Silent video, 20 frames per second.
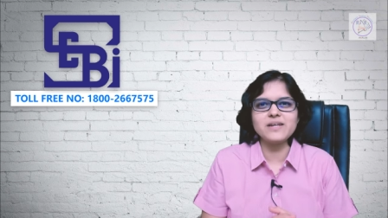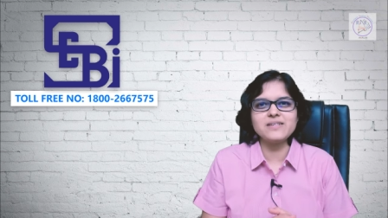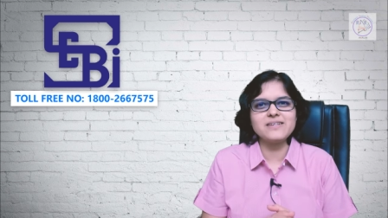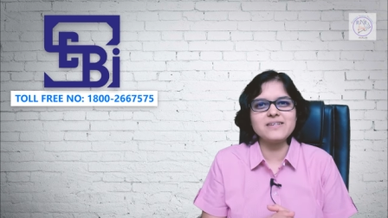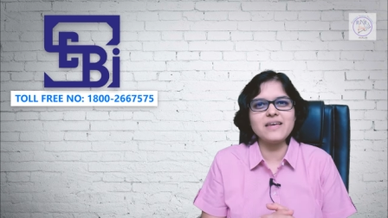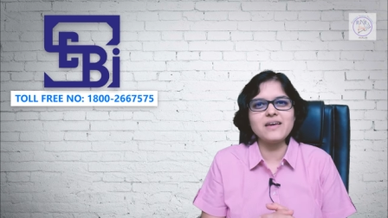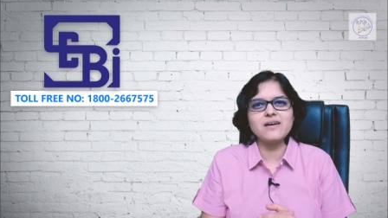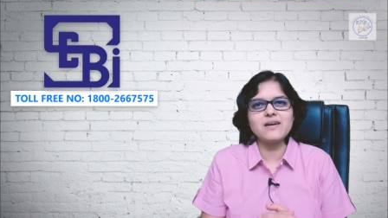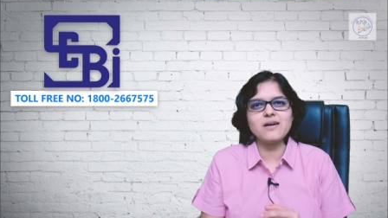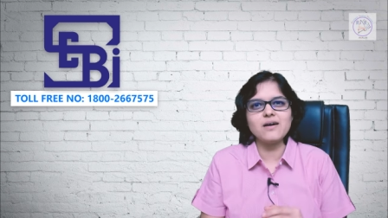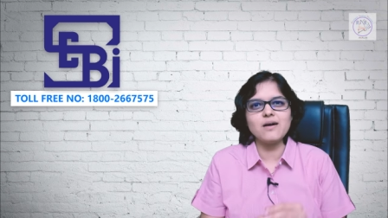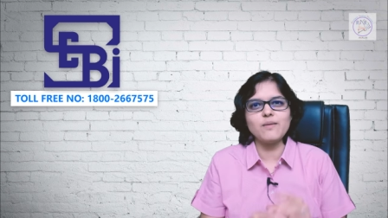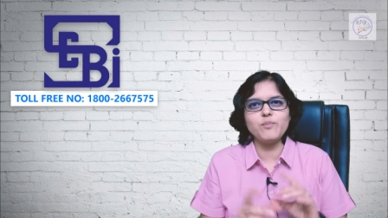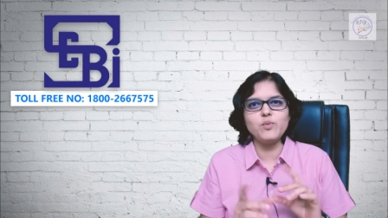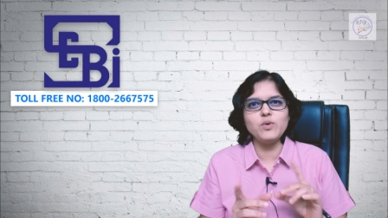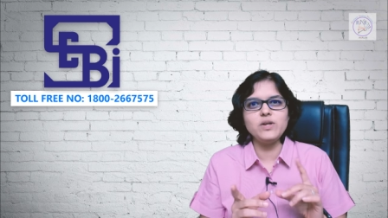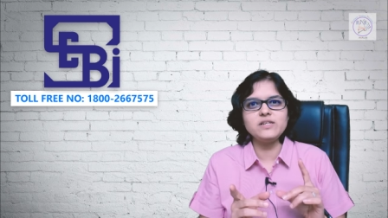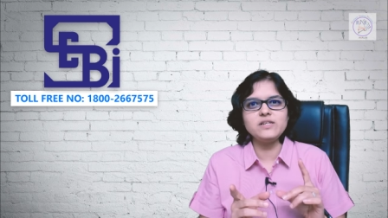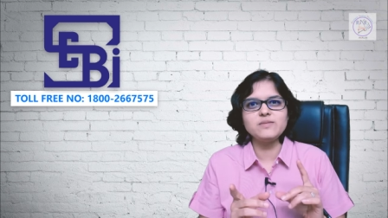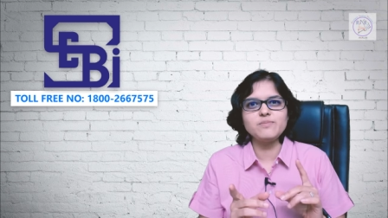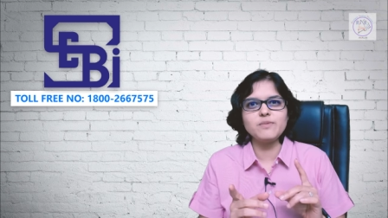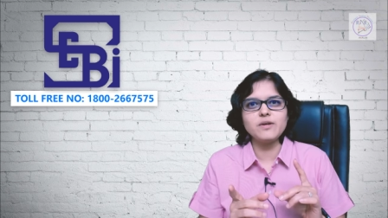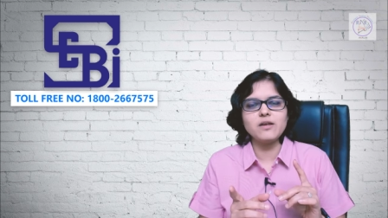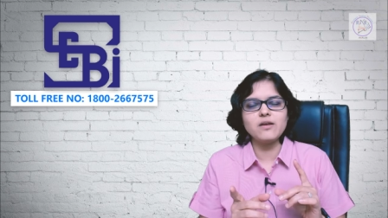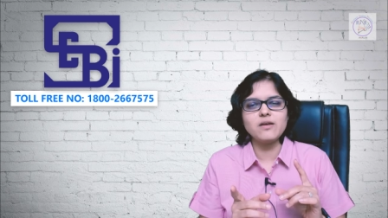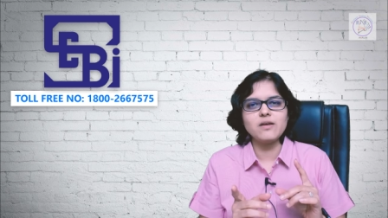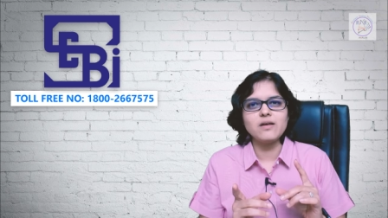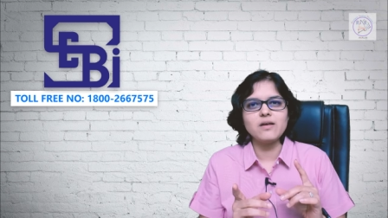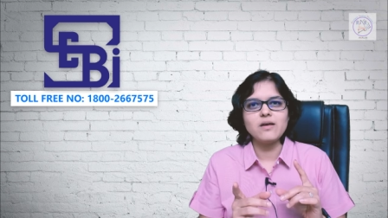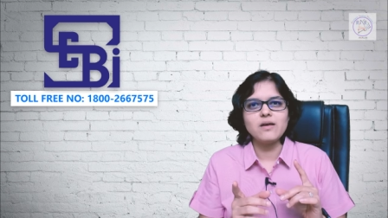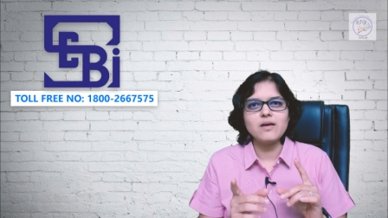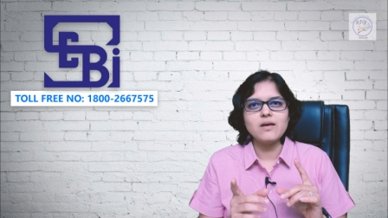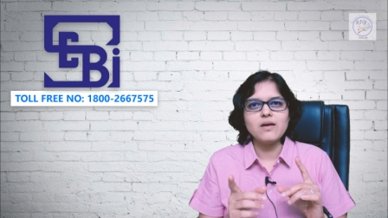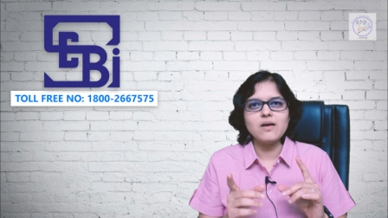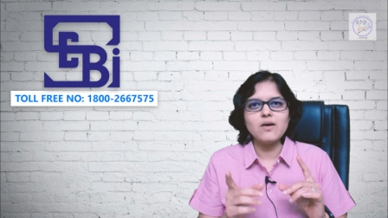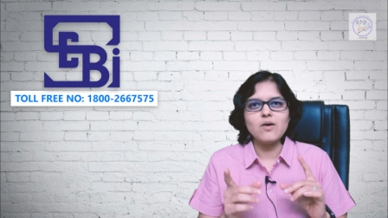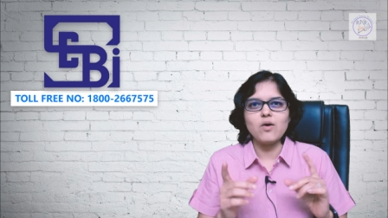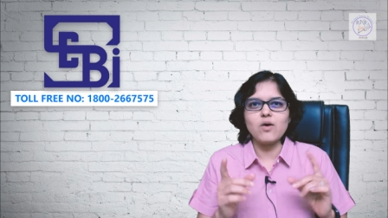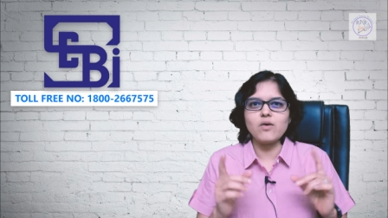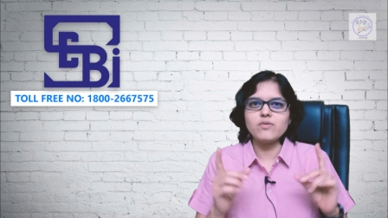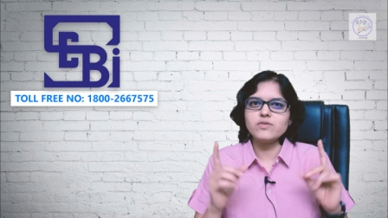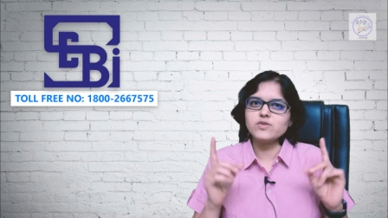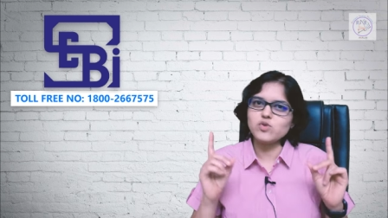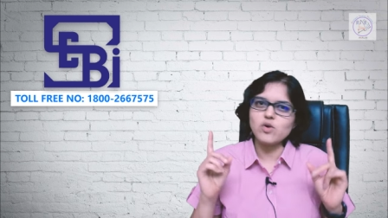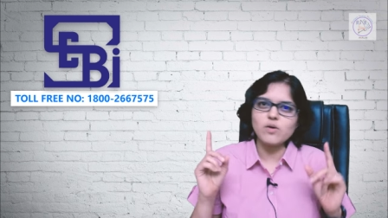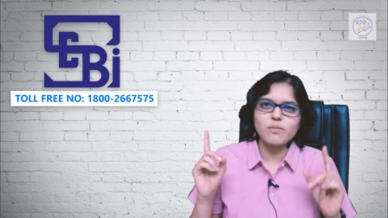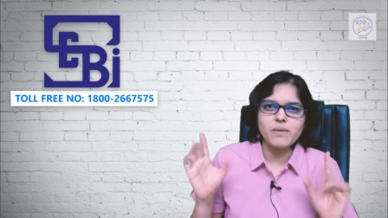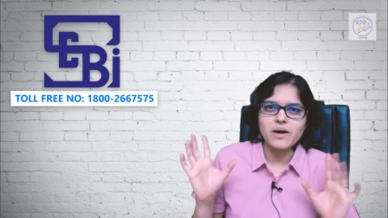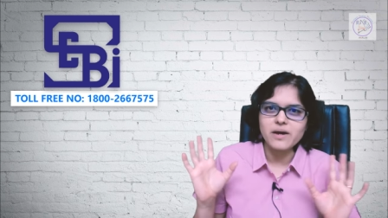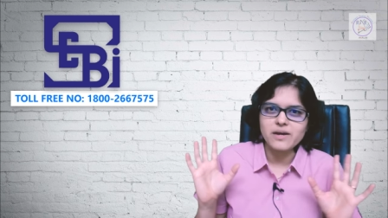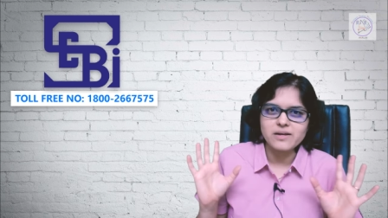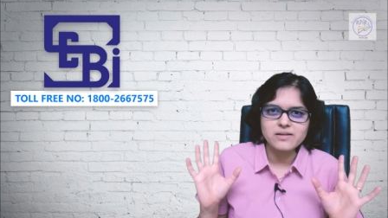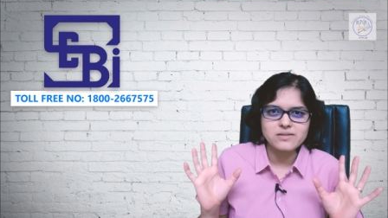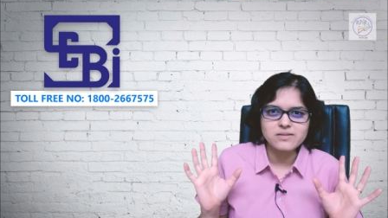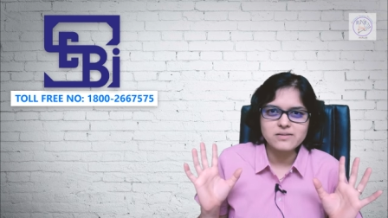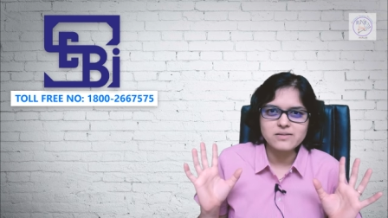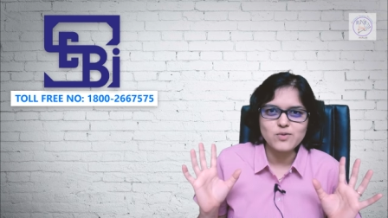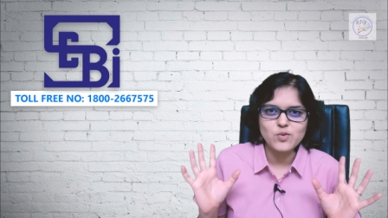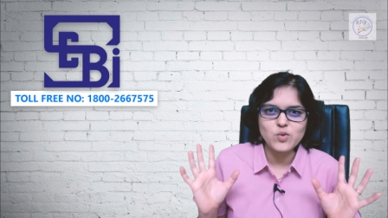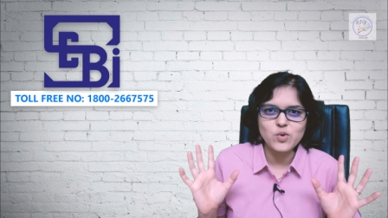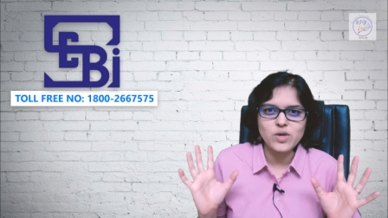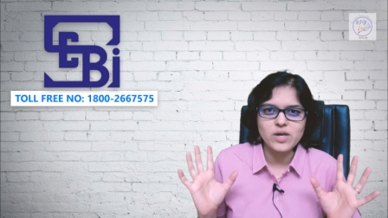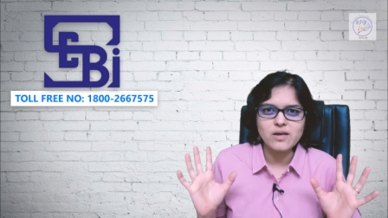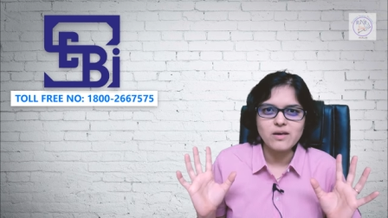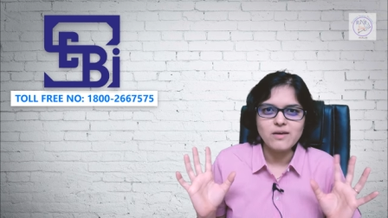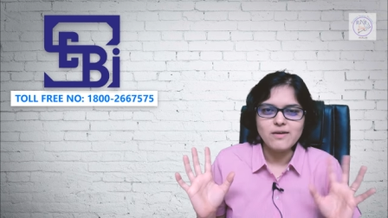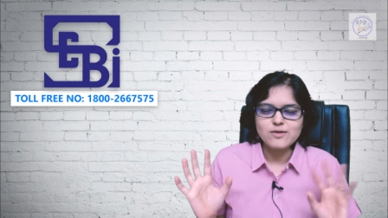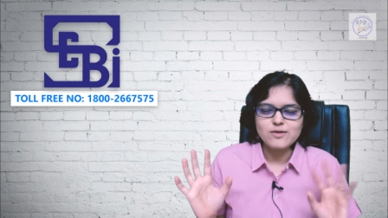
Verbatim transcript: It's like a policeman of stock markets. Okay.